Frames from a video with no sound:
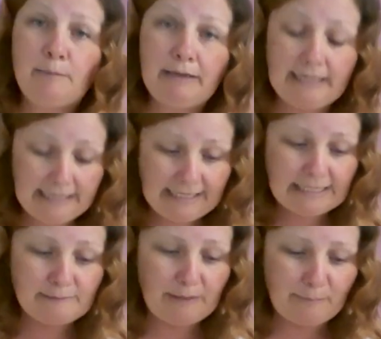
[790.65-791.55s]

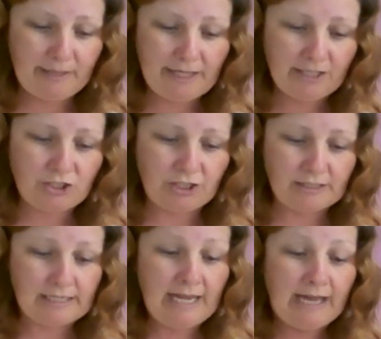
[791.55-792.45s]
Please be
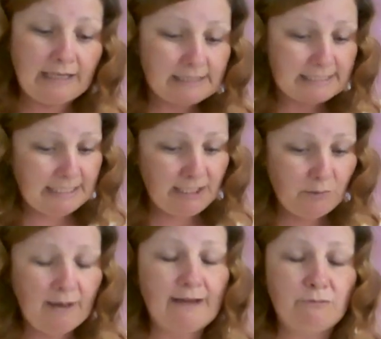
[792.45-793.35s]
patient. I'll see
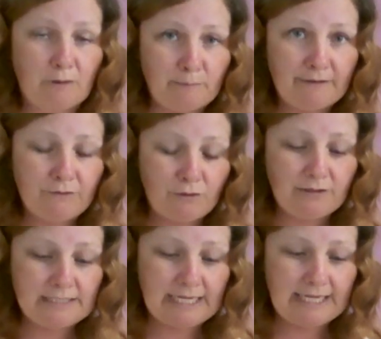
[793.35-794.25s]
you have one before
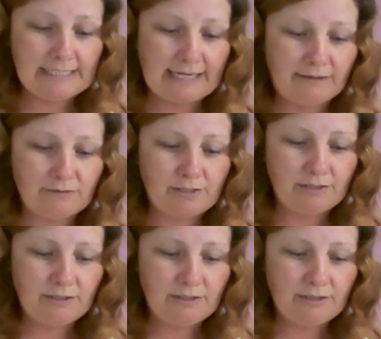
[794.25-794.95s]
the day is out."